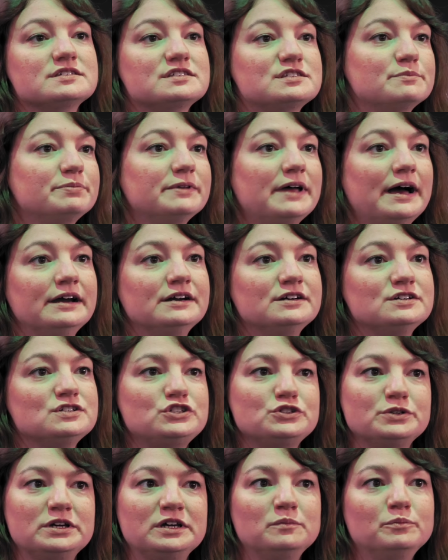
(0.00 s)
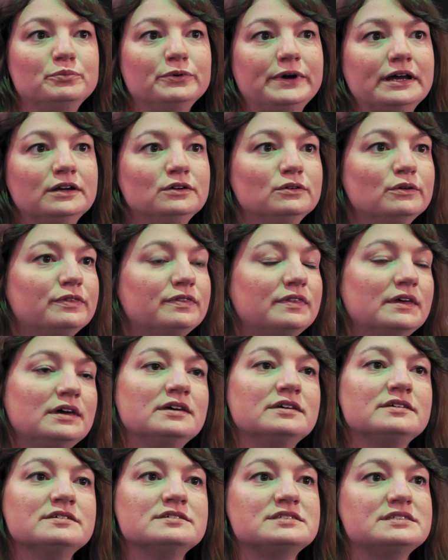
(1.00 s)
suppliers doing brand new
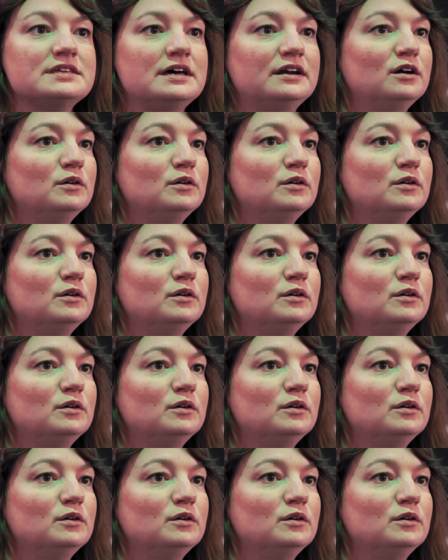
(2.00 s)
things that